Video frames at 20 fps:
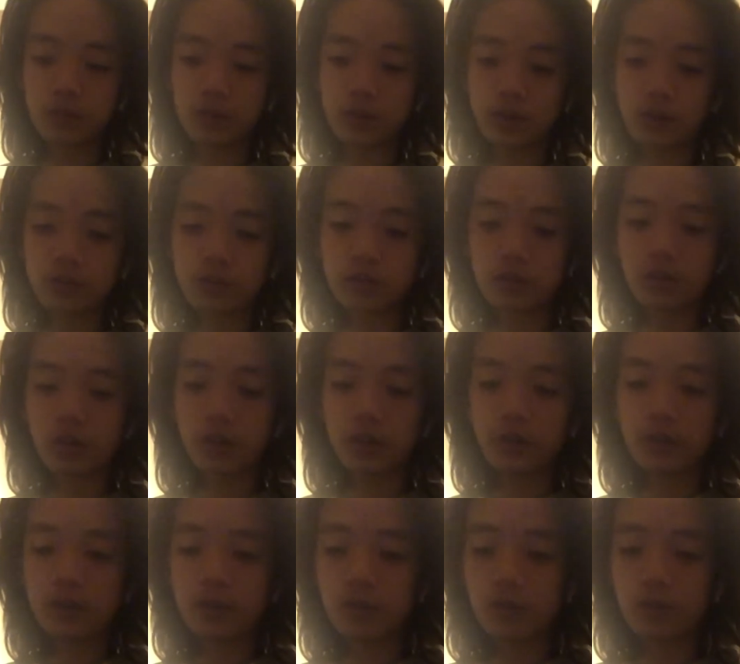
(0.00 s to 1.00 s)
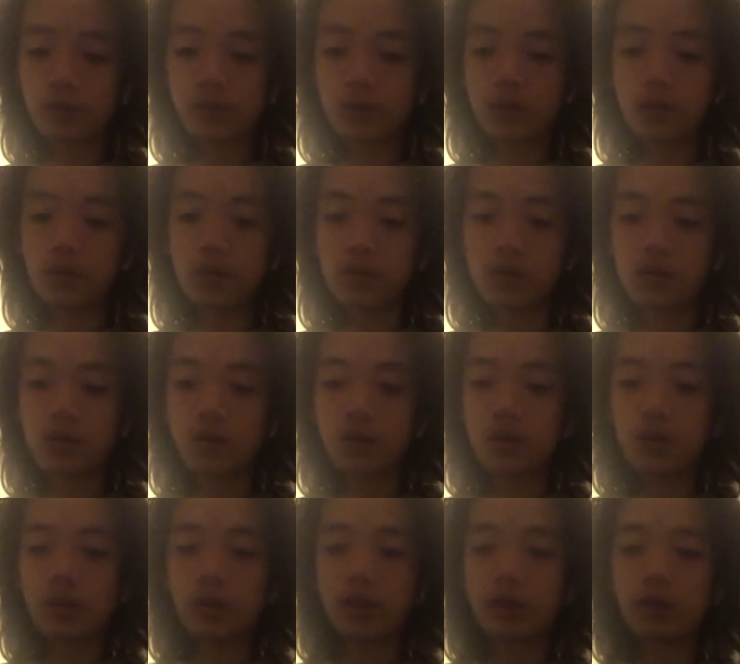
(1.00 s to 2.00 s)
sliding your finger
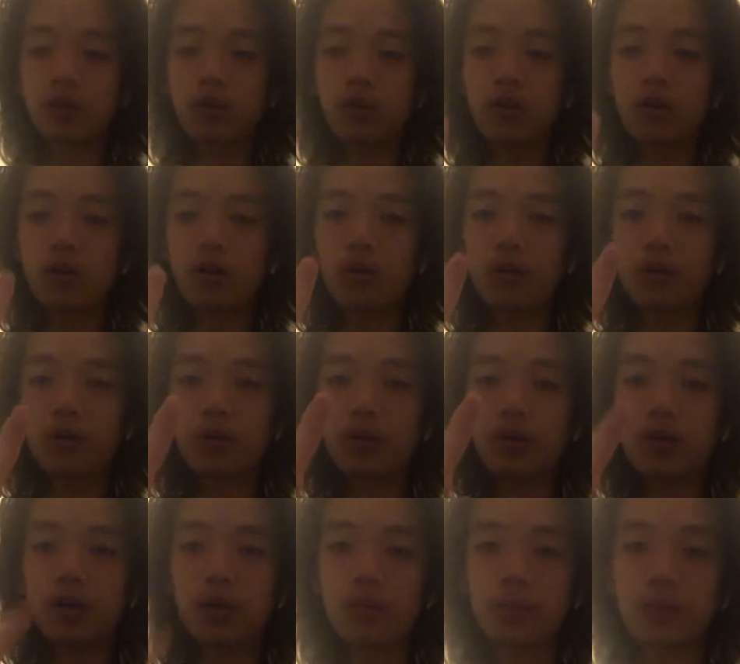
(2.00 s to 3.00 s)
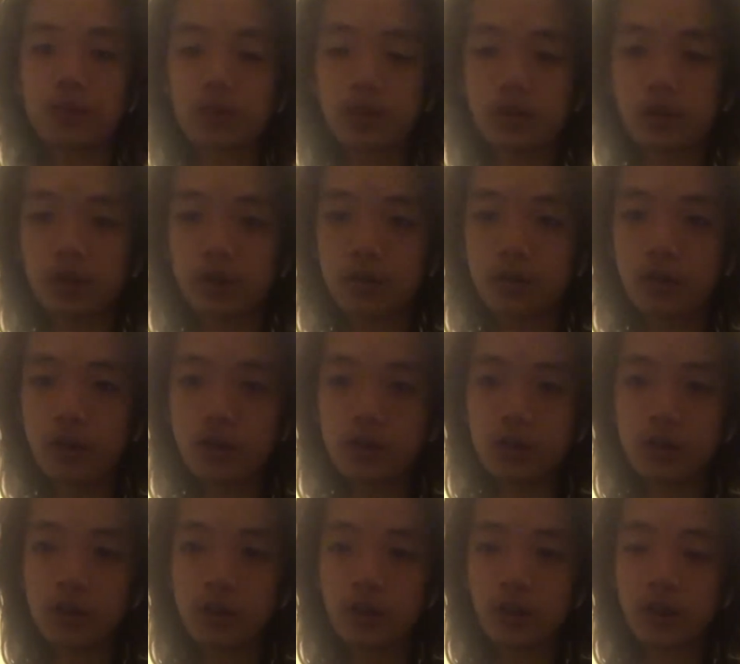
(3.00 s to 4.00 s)
all the way up. You kind
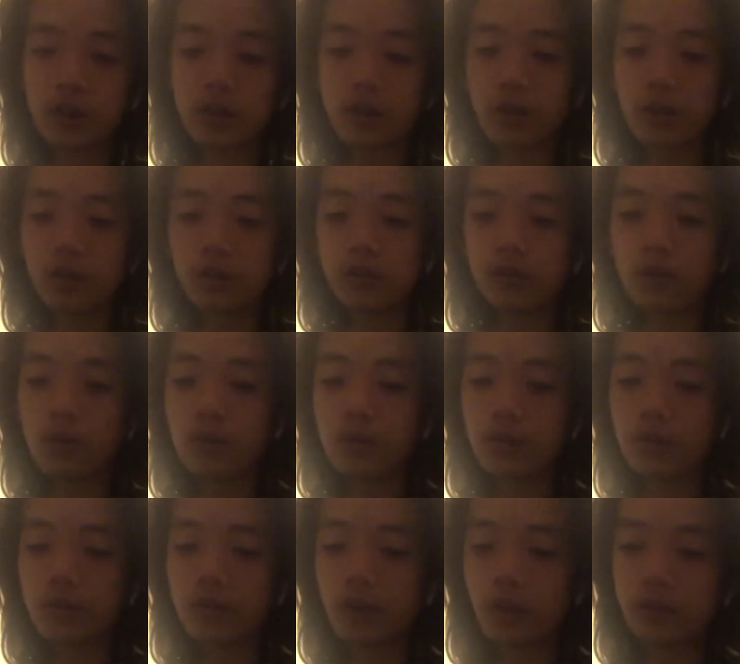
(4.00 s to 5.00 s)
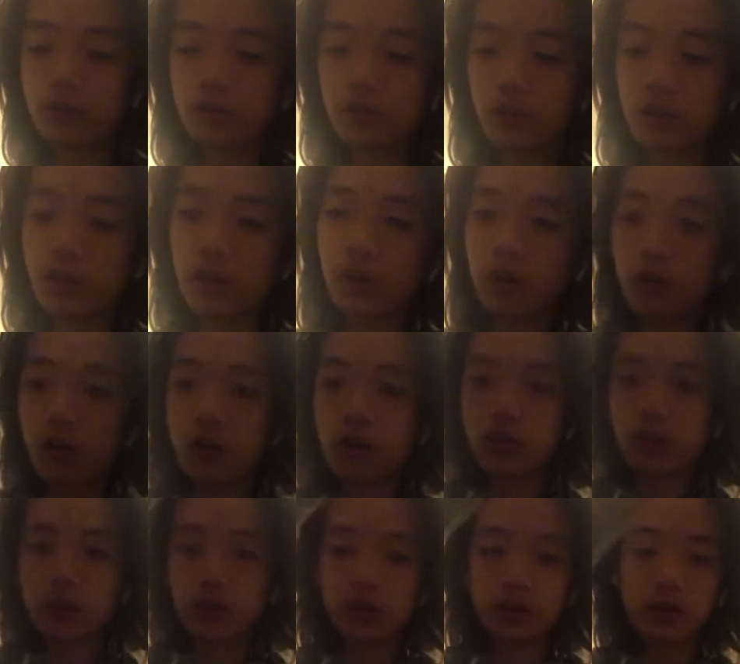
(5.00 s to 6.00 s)
of don't exaggerate it a lot
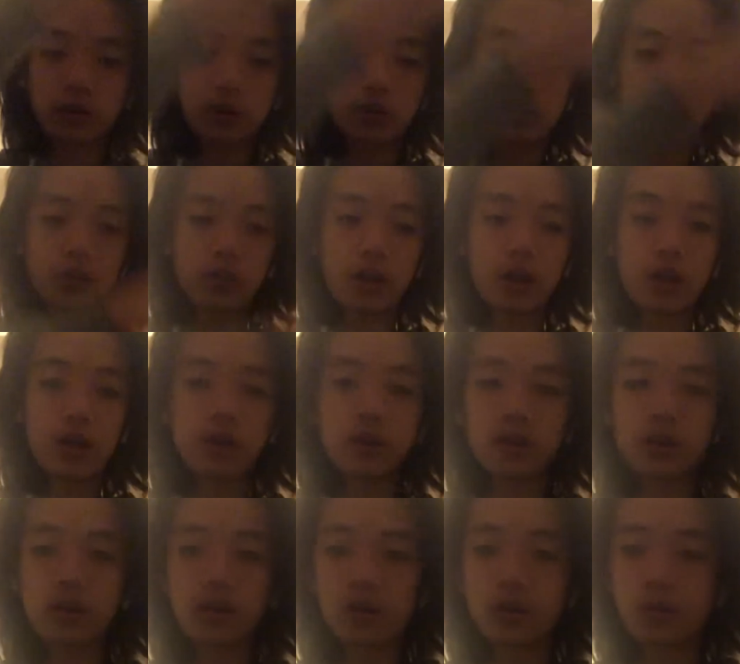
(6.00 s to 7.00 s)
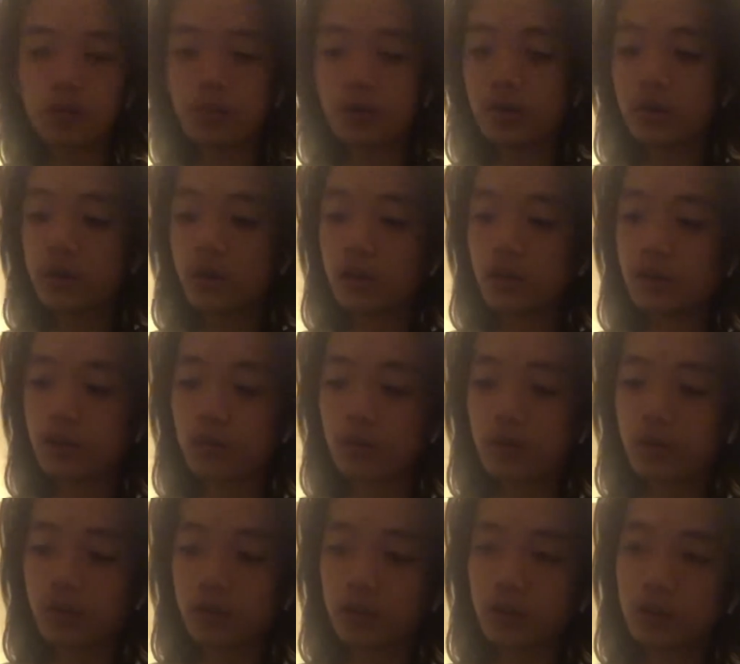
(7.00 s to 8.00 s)
like that, but you kind of just
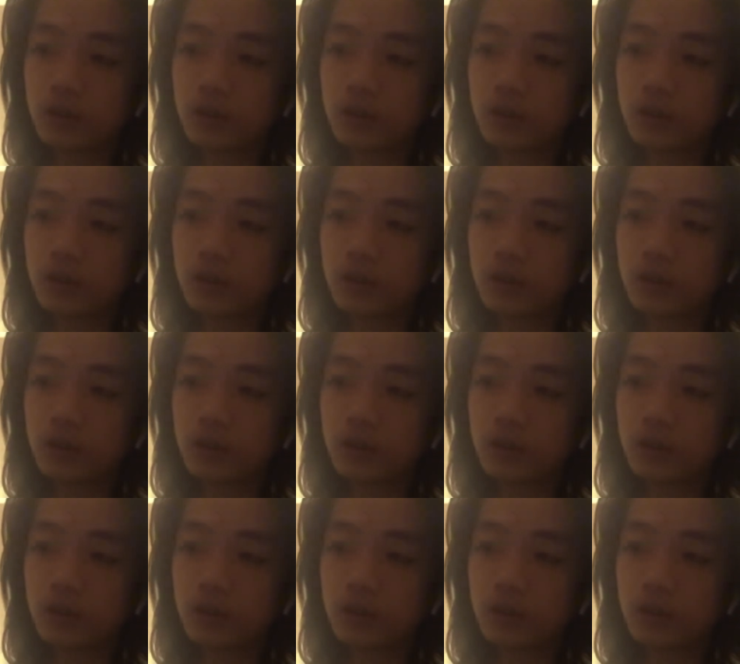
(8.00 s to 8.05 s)
want